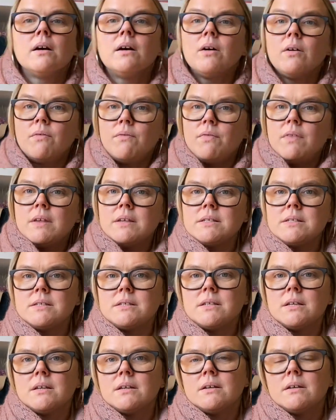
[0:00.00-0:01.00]
of
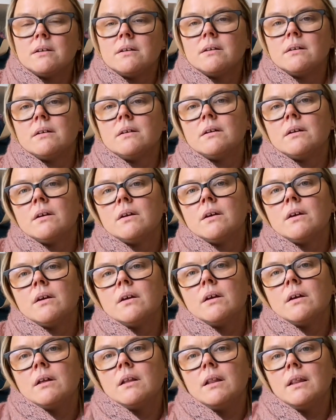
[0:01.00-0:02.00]
this
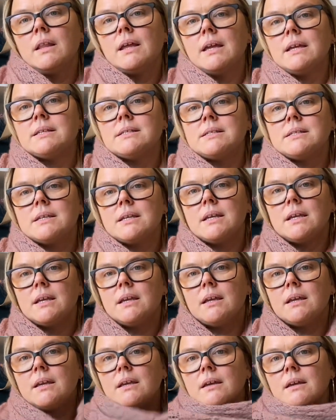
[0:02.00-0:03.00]

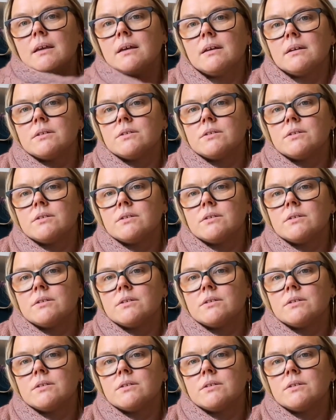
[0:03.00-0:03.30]
lacy,